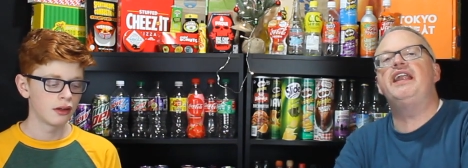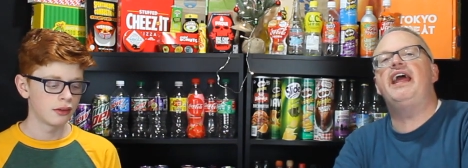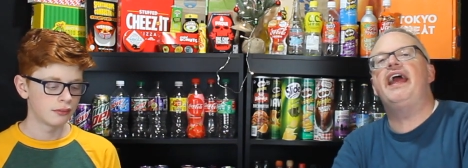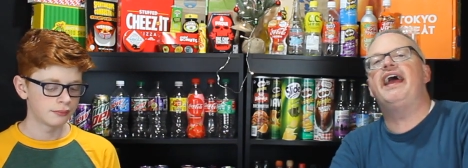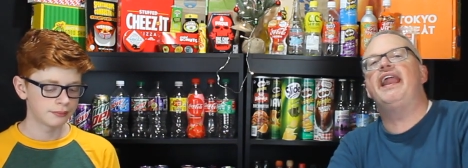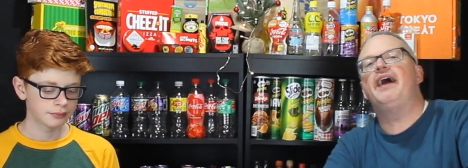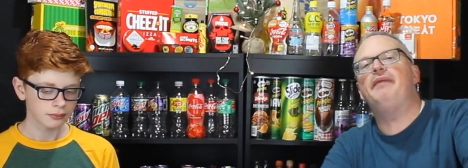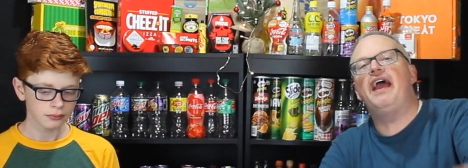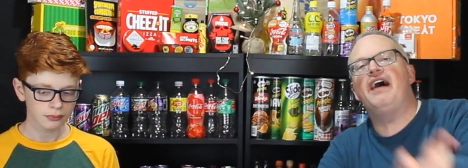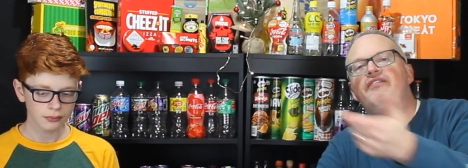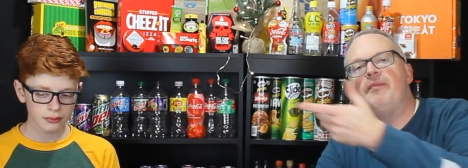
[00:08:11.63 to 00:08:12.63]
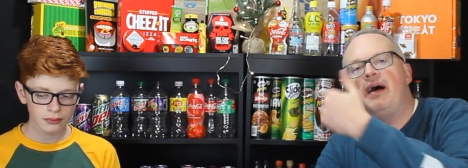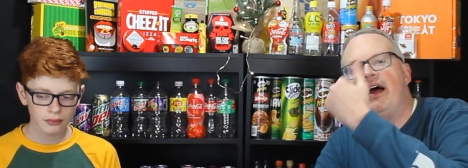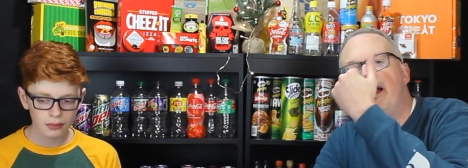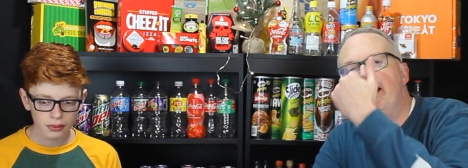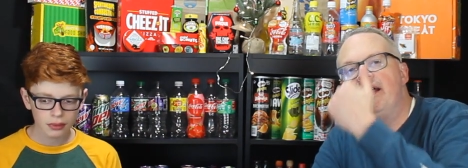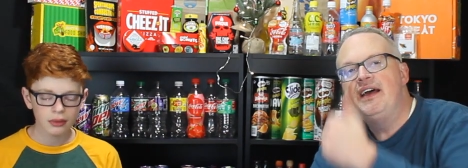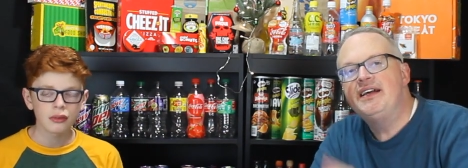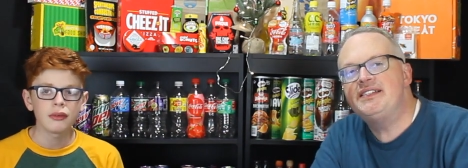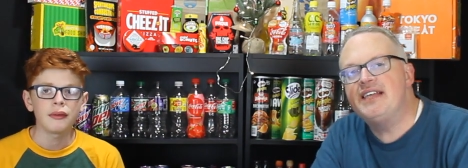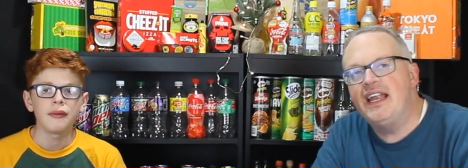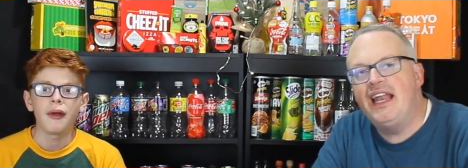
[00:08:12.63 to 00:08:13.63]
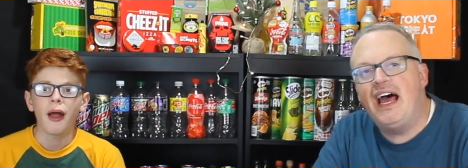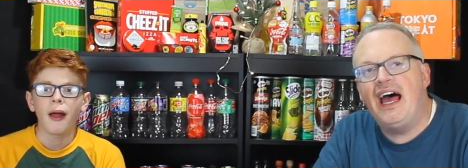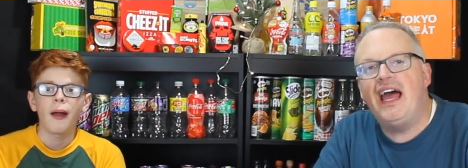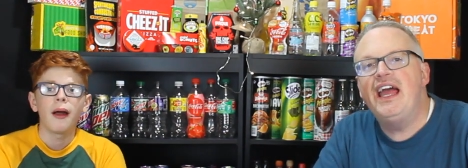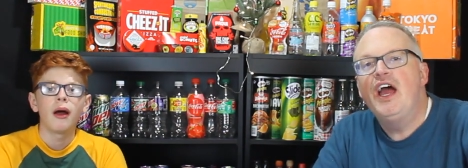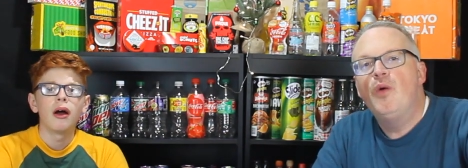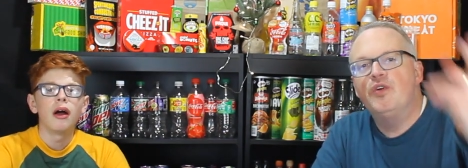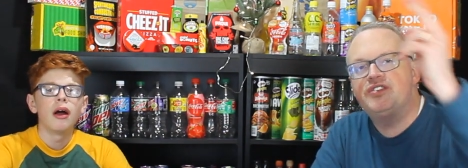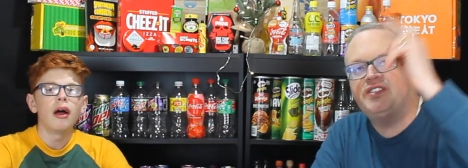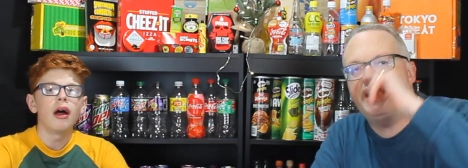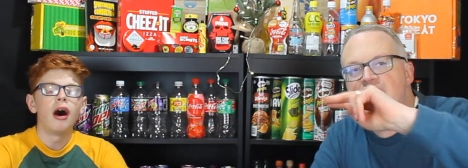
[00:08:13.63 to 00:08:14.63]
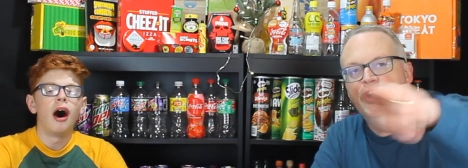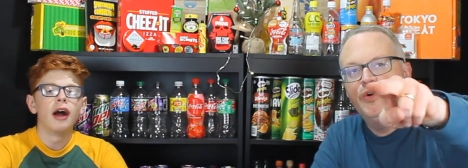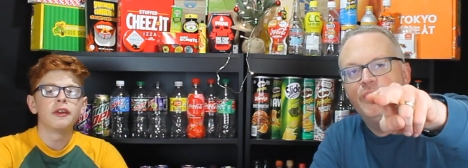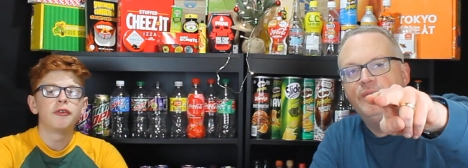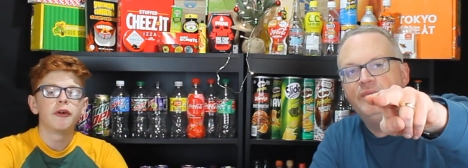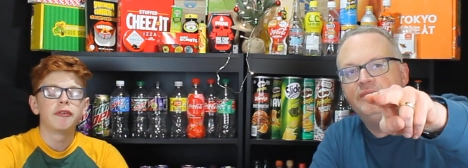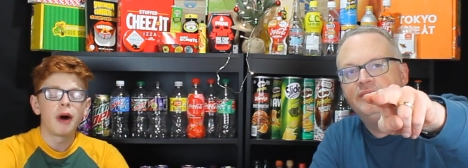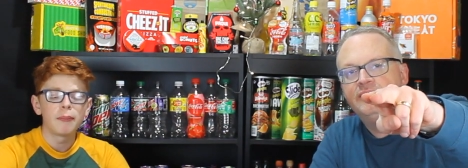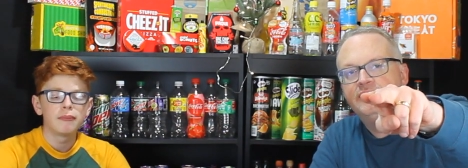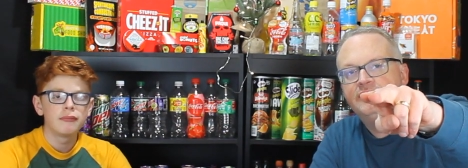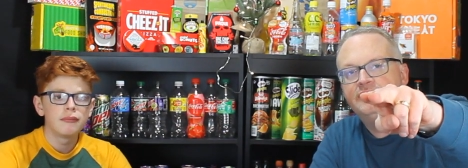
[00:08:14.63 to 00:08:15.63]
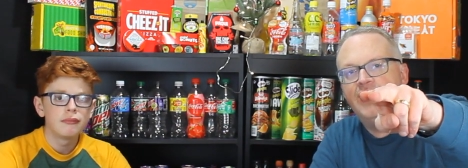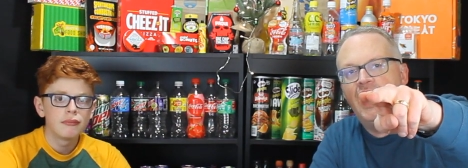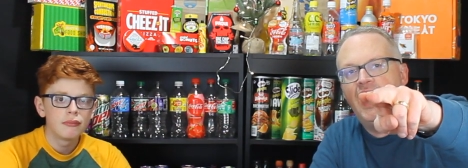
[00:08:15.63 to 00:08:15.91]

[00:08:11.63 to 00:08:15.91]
Speaker 1: it. And on behalf of my son and I, we'll see you on the flip-flop. All